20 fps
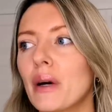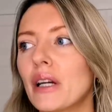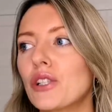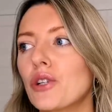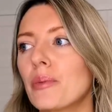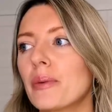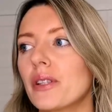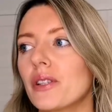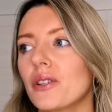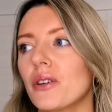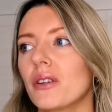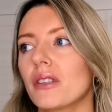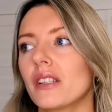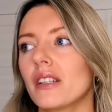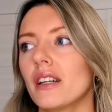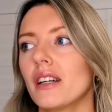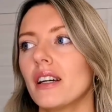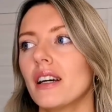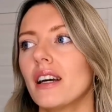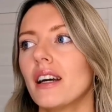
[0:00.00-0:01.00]
in my job as a
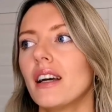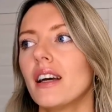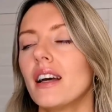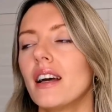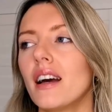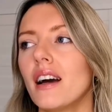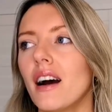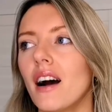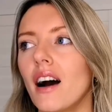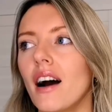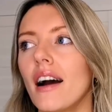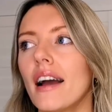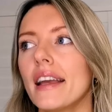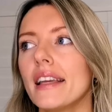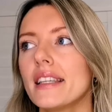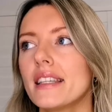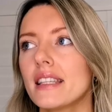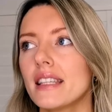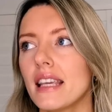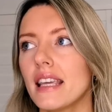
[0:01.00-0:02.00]
doctor,
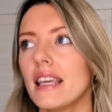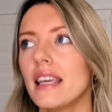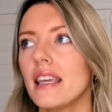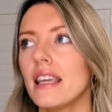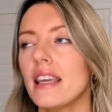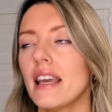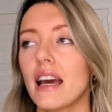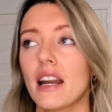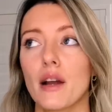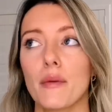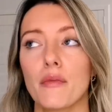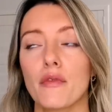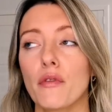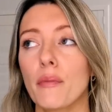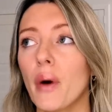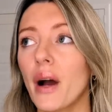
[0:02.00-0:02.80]
I see and I'm